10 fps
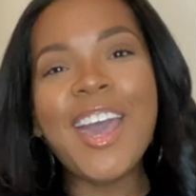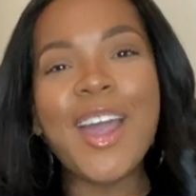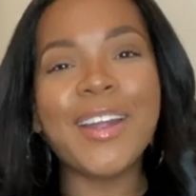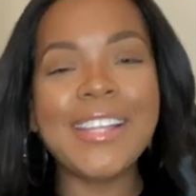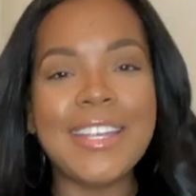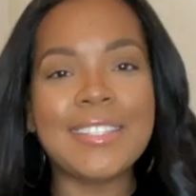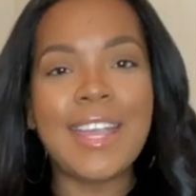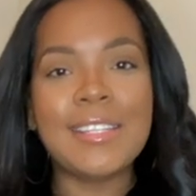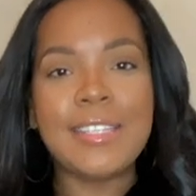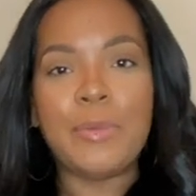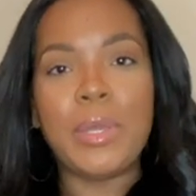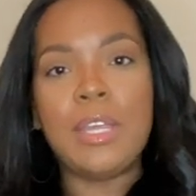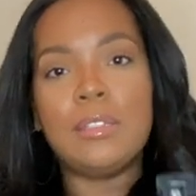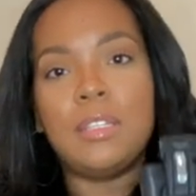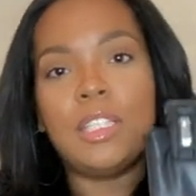All right, ladies, next up
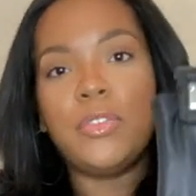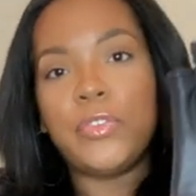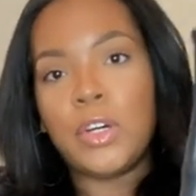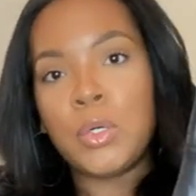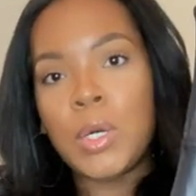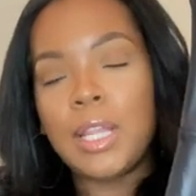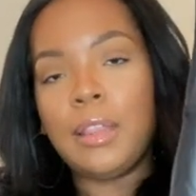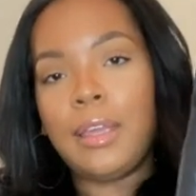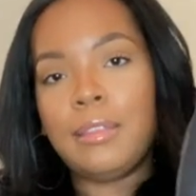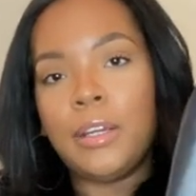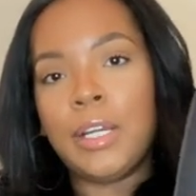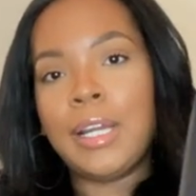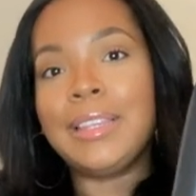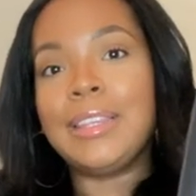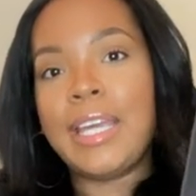is this faux
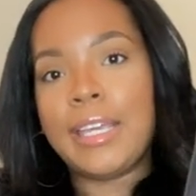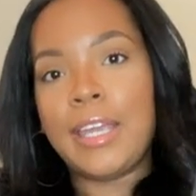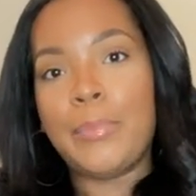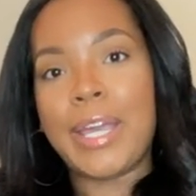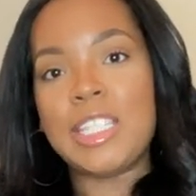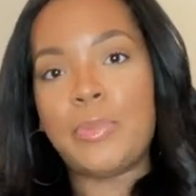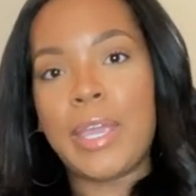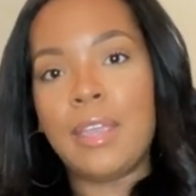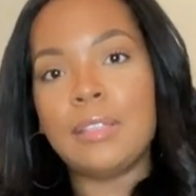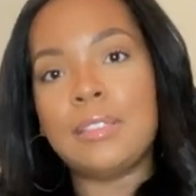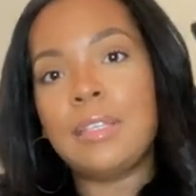leather legging by Spanx